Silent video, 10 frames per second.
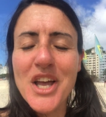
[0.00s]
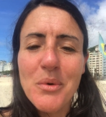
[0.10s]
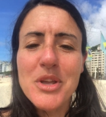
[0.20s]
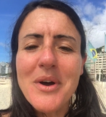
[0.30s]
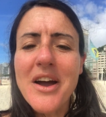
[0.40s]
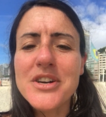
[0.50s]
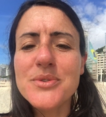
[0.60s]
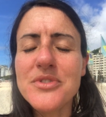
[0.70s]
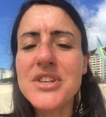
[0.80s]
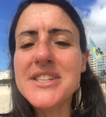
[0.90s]

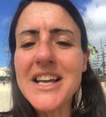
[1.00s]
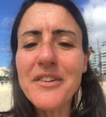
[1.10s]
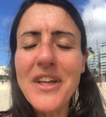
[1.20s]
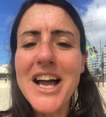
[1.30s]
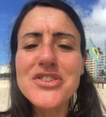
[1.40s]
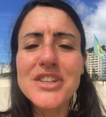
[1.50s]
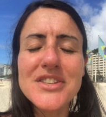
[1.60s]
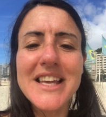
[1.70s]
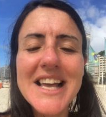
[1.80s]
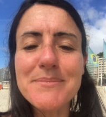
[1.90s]
with yourself, that actually
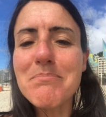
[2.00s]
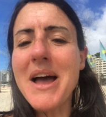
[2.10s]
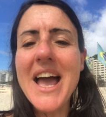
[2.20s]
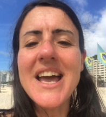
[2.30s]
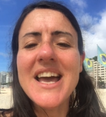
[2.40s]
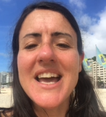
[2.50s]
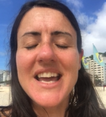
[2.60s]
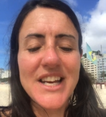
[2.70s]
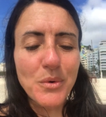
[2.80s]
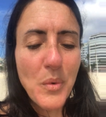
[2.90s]
gets met
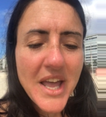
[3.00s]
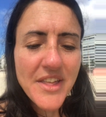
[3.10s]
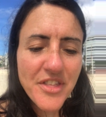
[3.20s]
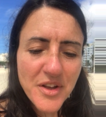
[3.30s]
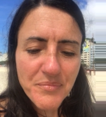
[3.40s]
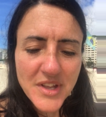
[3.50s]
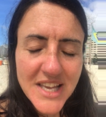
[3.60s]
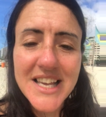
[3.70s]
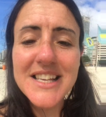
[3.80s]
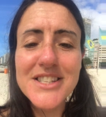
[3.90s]
in a way that
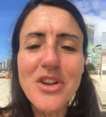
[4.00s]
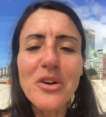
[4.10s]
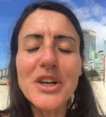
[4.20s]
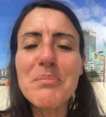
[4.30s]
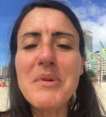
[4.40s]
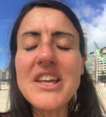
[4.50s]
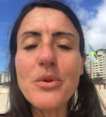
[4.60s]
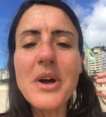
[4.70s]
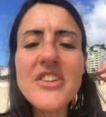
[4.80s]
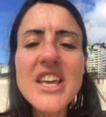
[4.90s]
it's not going to be the
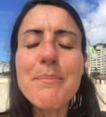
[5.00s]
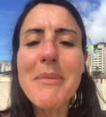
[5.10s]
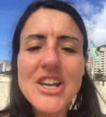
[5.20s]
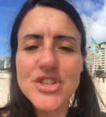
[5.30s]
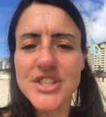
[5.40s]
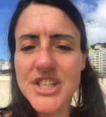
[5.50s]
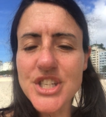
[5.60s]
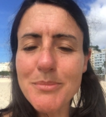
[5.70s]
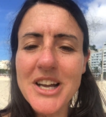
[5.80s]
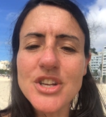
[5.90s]
way that you imagined in
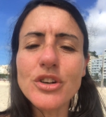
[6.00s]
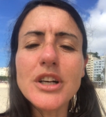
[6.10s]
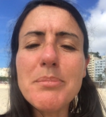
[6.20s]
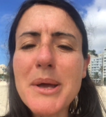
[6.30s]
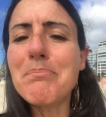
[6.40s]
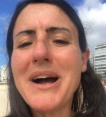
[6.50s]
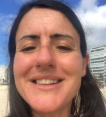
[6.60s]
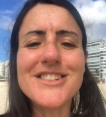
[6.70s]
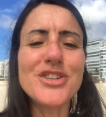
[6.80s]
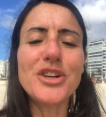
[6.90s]
your mind. You're not going to be
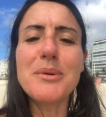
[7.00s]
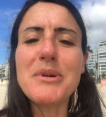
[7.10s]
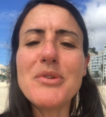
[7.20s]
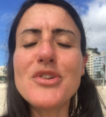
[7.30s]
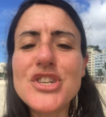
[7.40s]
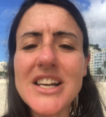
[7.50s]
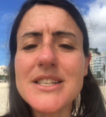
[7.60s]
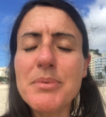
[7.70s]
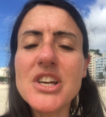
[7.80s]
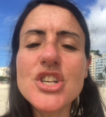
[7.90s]
abandoned, you're not going to be
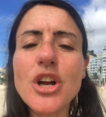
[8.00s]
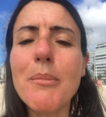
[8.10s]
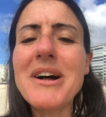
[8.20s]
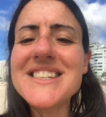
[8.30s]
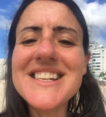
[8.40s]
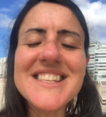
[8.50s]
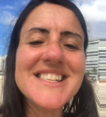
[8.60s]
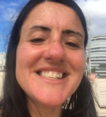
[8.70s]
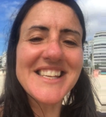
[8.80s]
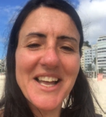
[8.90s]
rejected, because you're not abandoning the
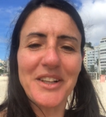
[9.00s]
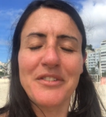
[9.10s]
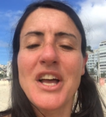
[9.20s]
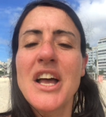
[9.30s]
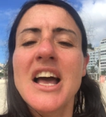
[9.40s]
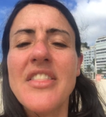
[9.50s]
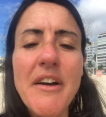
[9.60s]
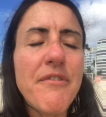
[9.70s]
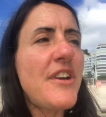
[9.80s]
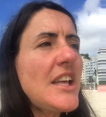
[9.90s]
self.
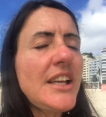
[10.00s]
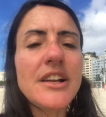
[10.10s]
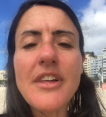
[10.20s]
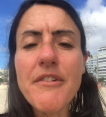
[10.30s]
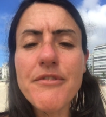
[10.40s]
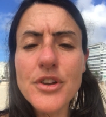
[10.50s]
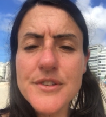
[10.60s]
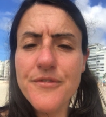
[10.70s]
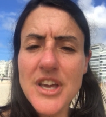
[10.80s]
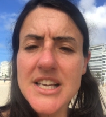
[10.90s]
That feeling, those
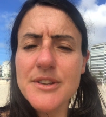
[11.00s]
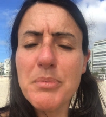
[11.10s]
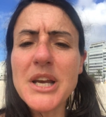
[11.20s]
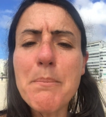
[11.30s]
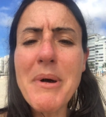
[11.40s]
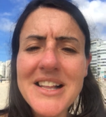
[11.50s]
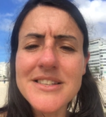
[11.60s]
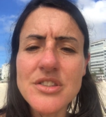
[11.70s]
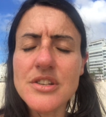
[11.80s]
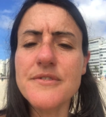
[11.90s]
fears of being
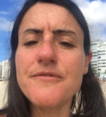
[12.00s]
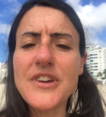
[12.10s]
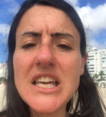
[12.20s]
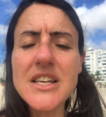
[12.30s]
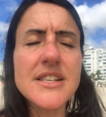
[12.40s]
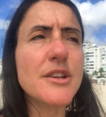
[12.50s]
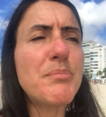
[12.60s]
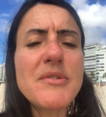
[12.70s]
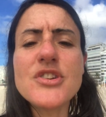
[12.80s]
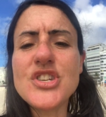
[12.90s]
abandoned, those fears of
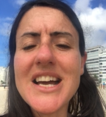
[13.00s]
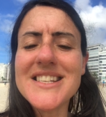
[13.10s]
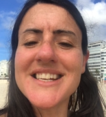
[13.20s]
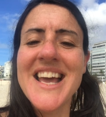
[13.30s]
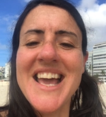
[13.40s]
being rejected,